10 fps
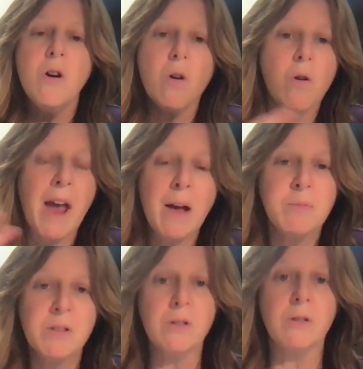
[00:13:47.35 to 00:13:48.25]
or
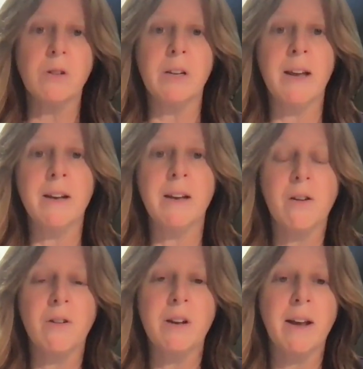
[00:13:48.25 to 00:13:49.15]
absolutely any
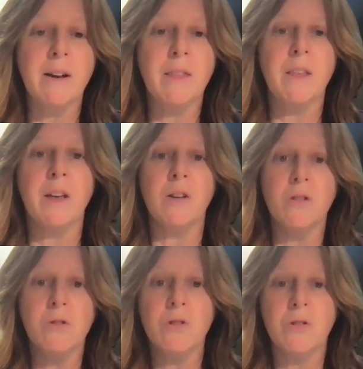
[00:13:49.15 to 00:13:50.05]
created thing,
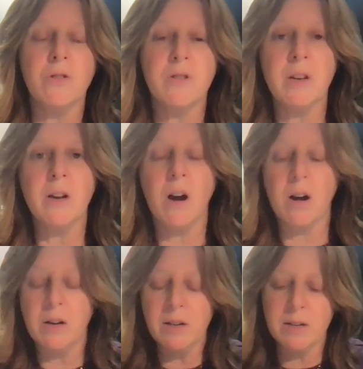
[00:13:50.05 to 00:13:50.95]
you should see
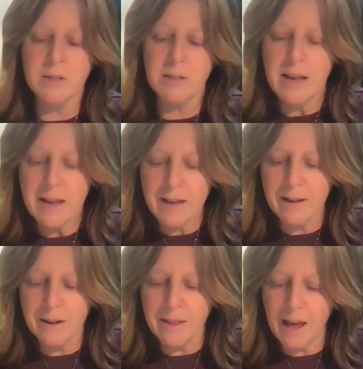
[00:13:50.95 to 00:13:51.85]
godliness
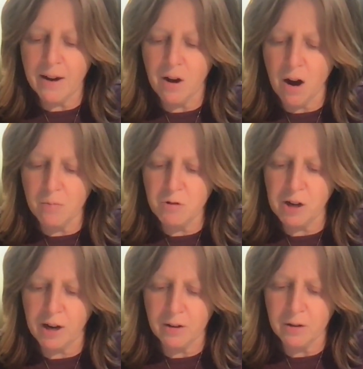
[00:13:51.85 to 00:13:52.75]
in that
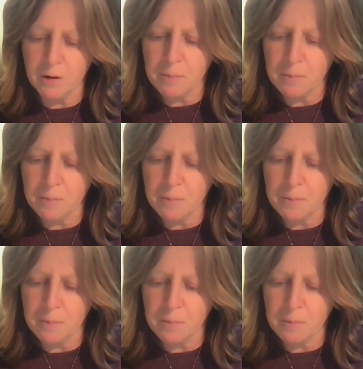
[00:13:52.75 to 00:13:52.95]
object.